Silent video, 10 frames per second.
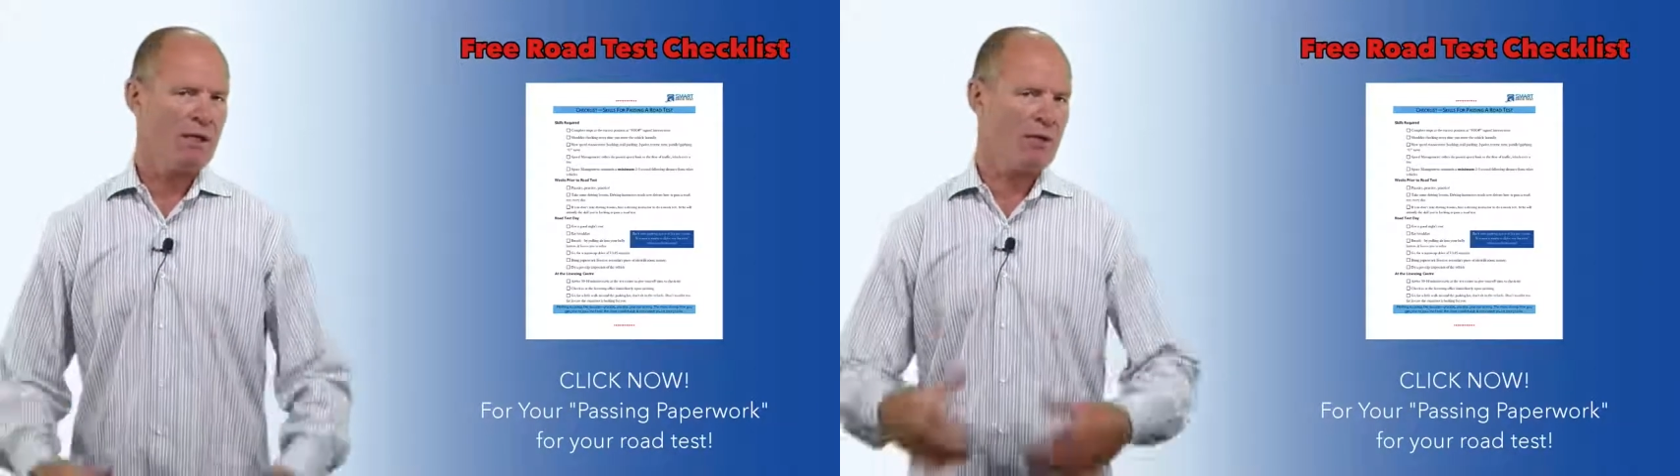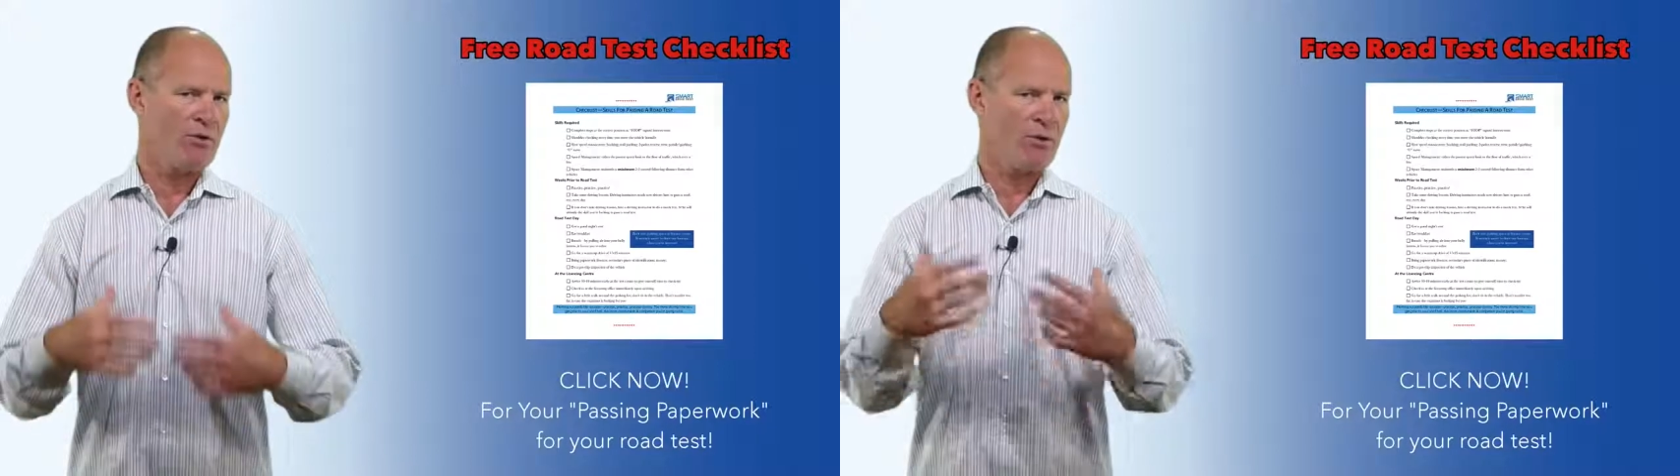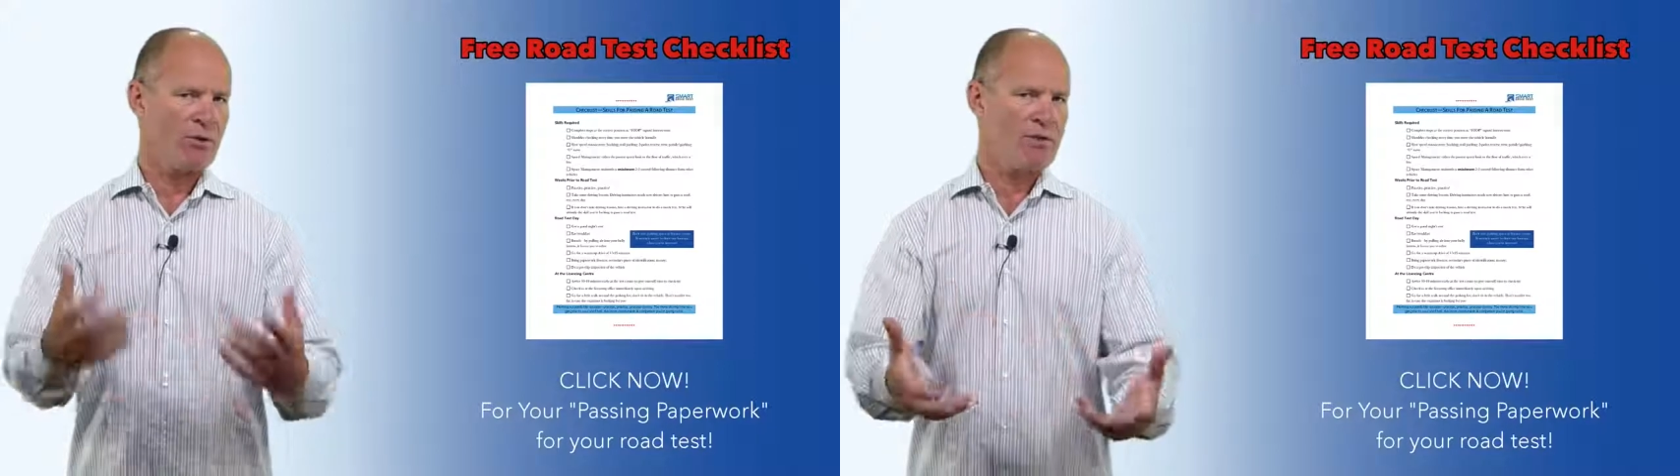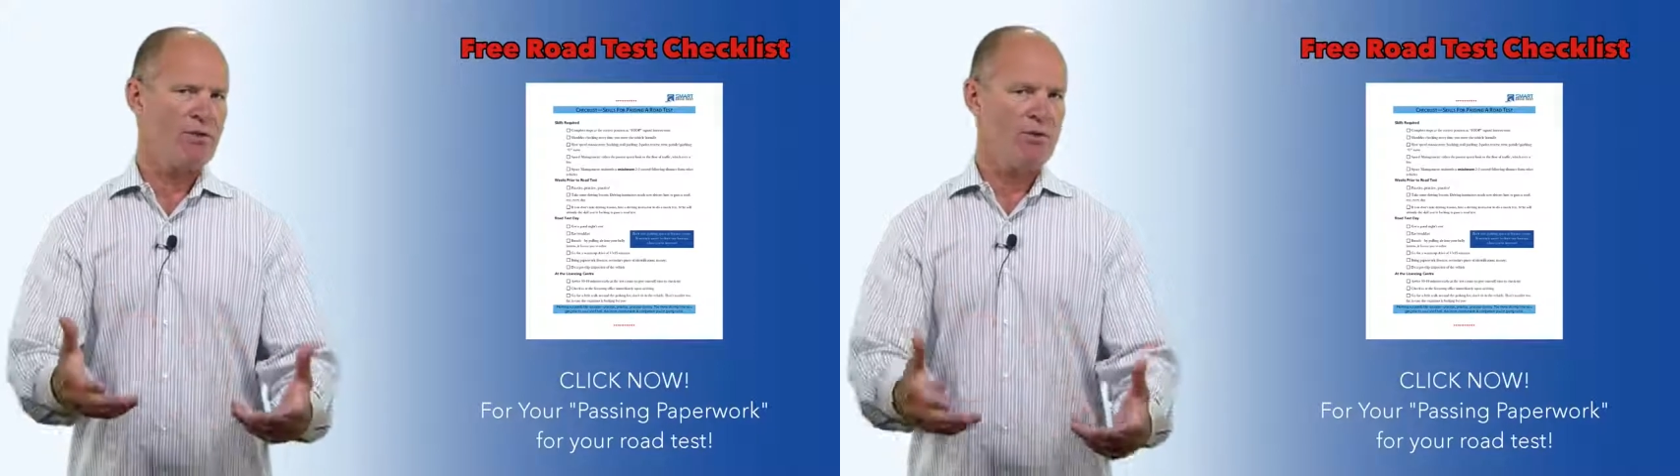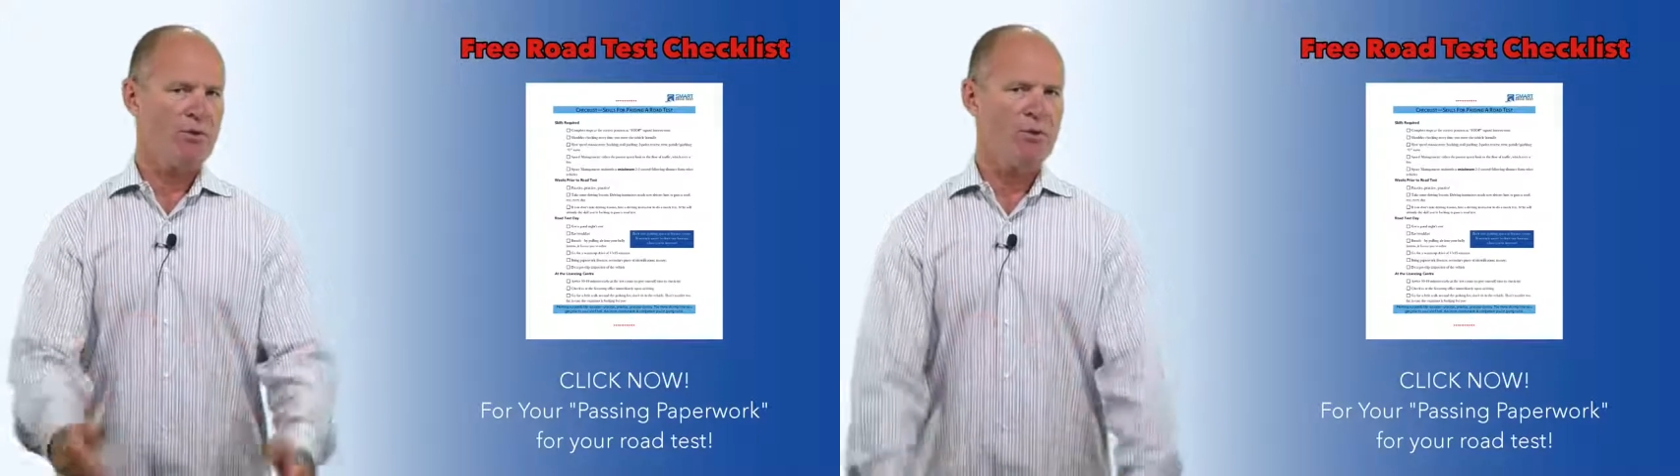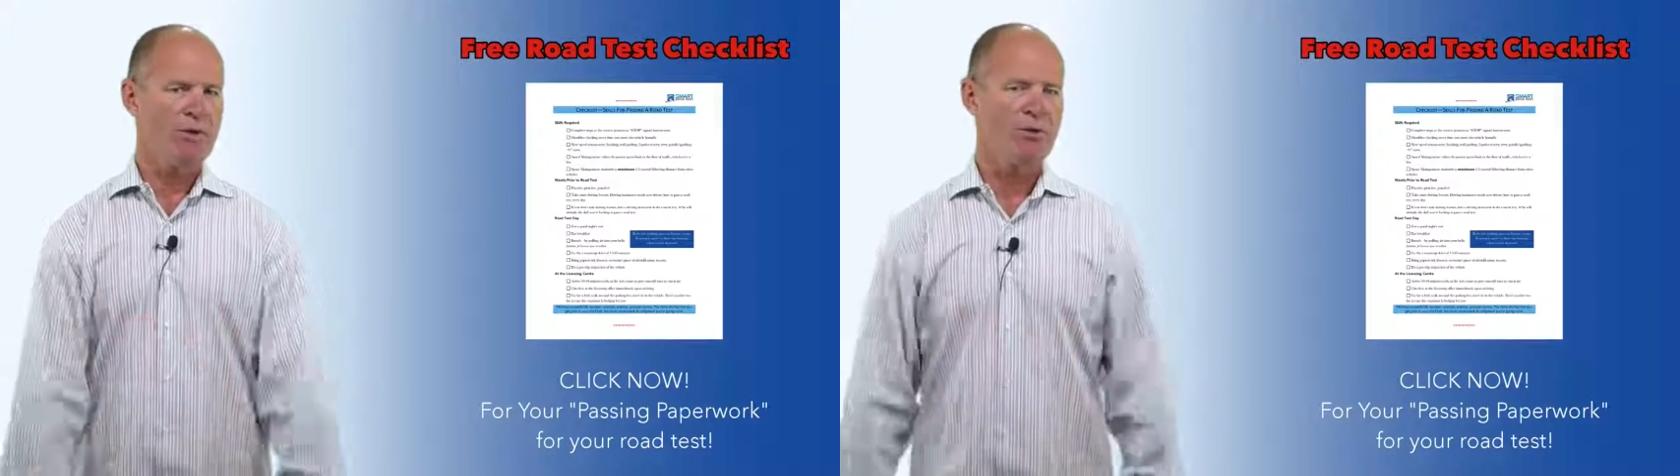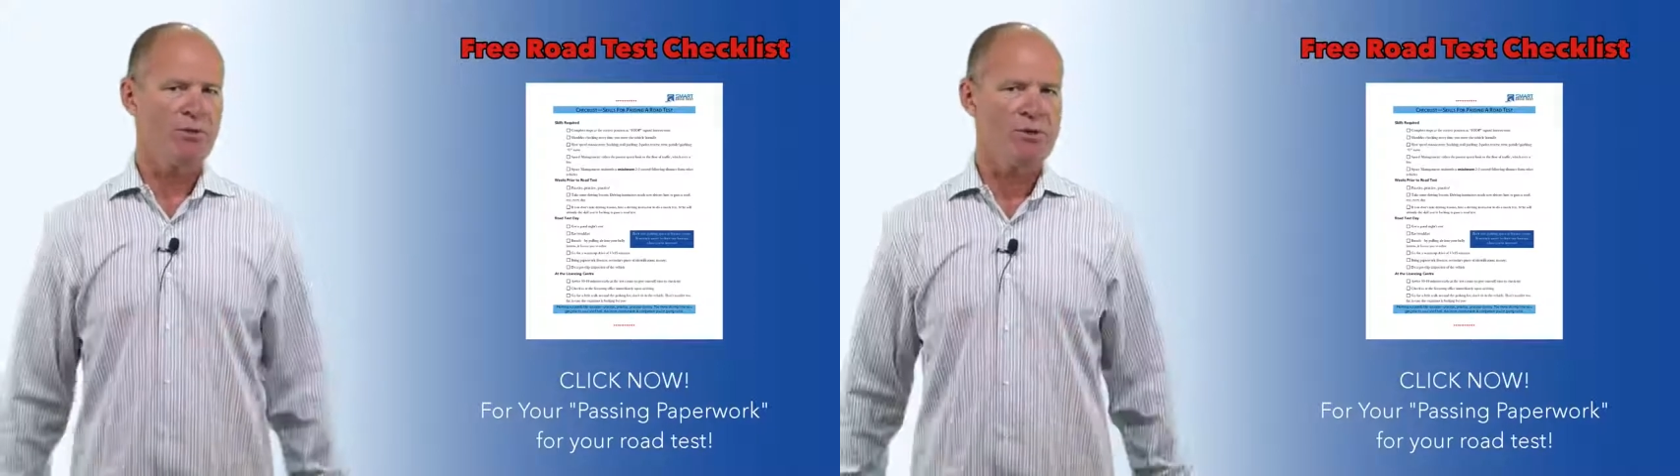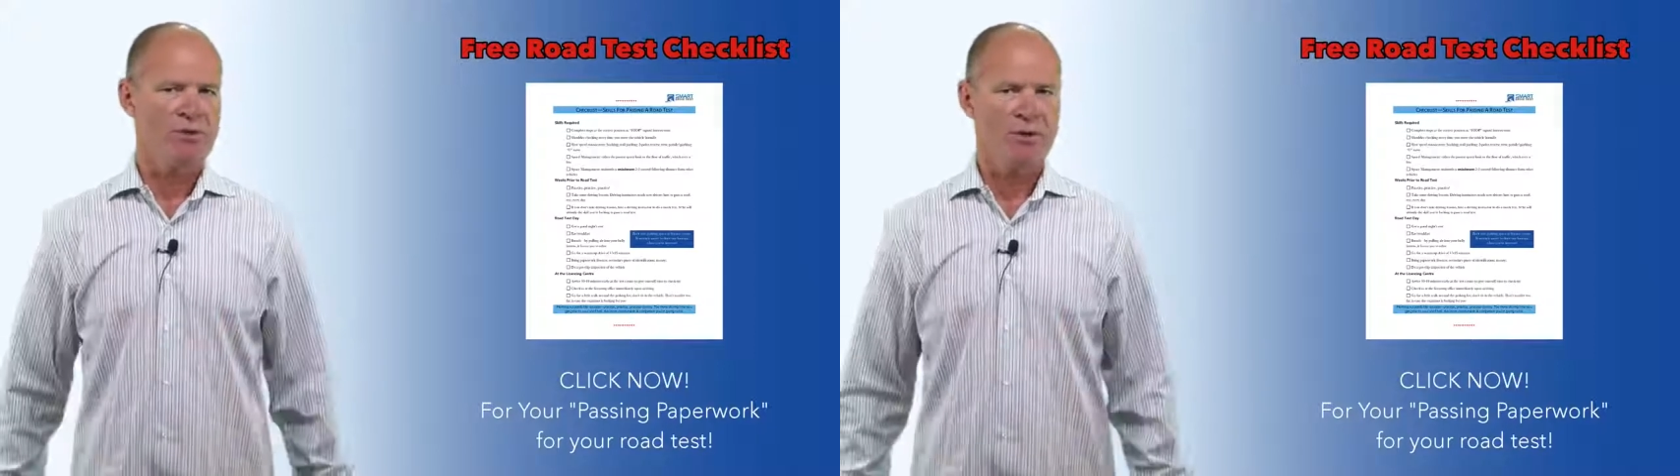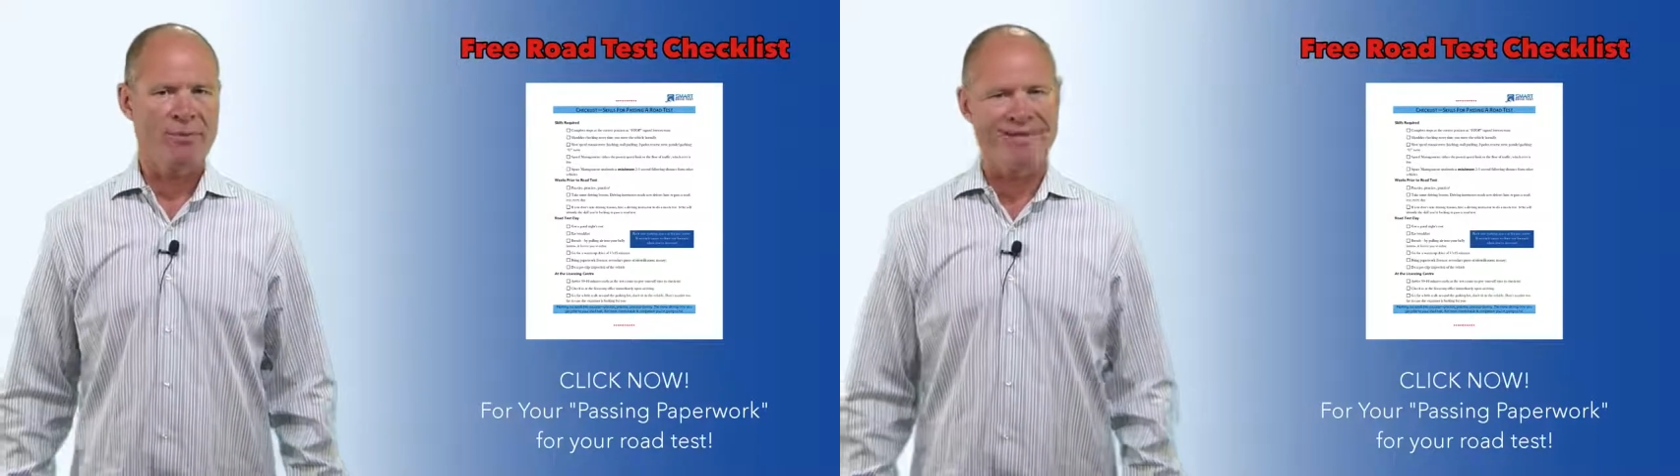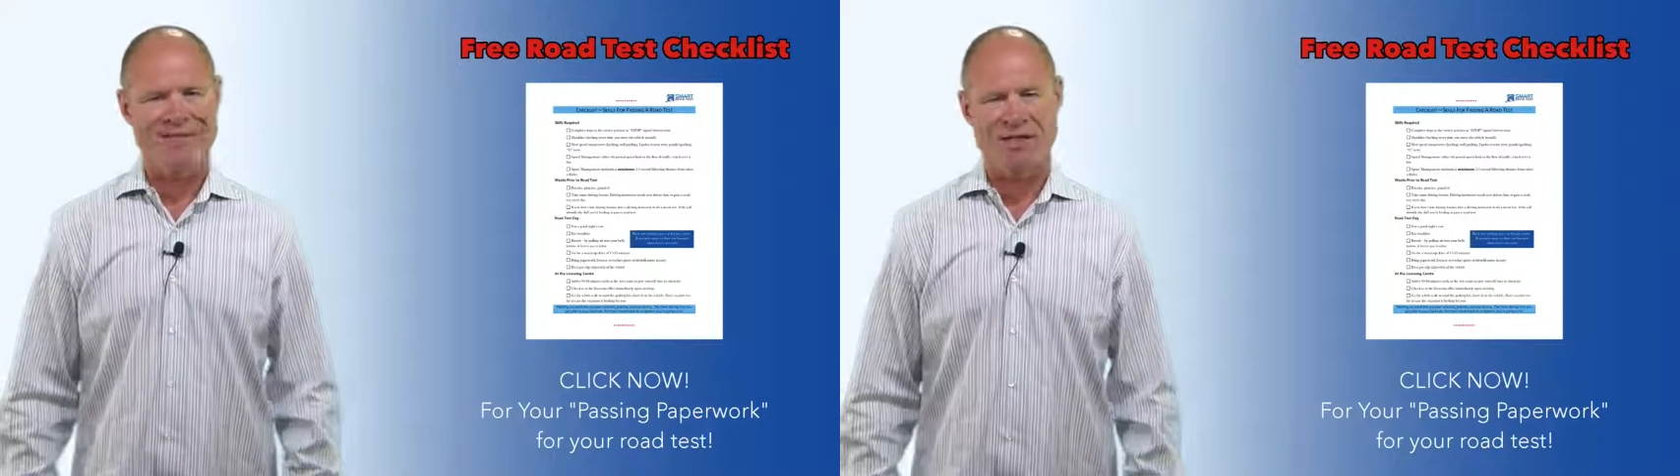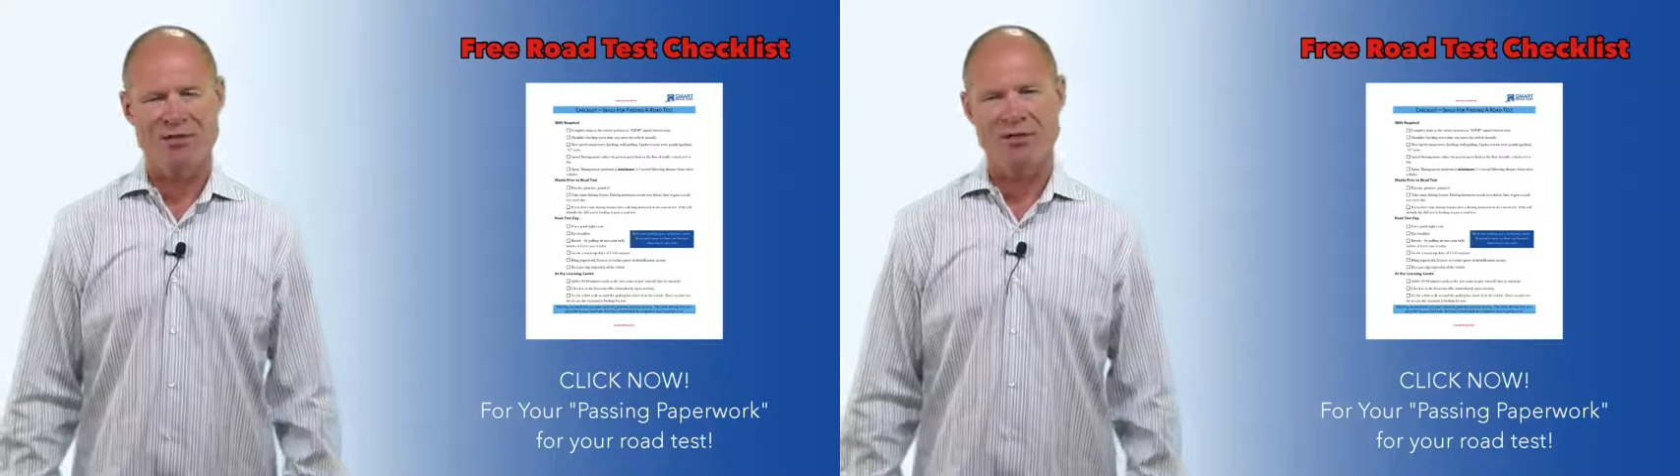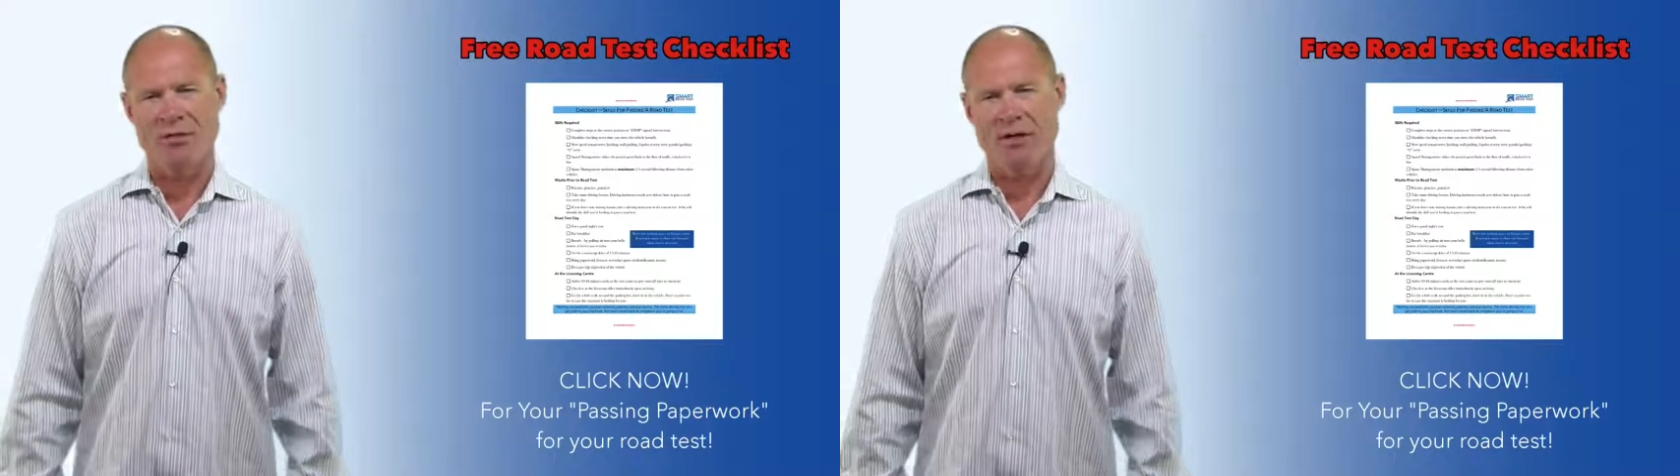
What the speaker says: and authorities do their pre-trip as they do